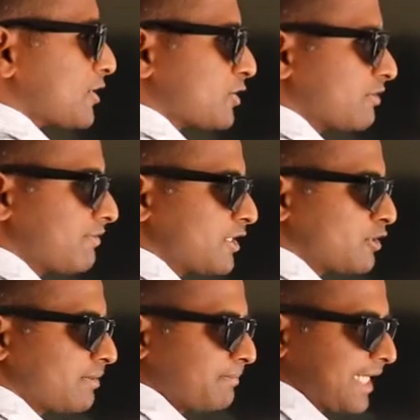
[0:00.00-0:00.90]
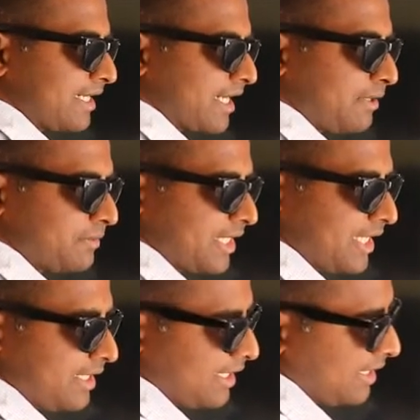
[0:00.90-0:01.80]
So we should bring down
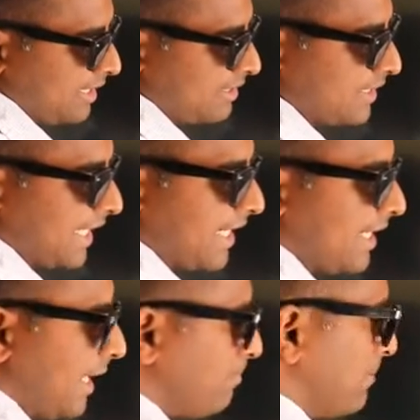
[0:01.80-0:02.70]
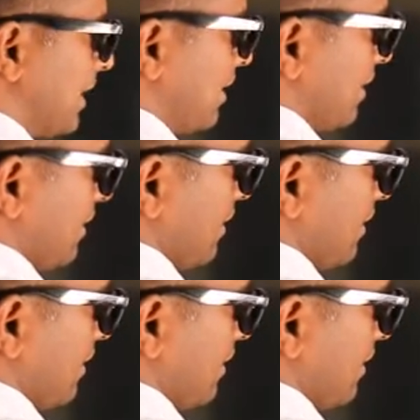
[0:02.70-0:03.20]
the second number.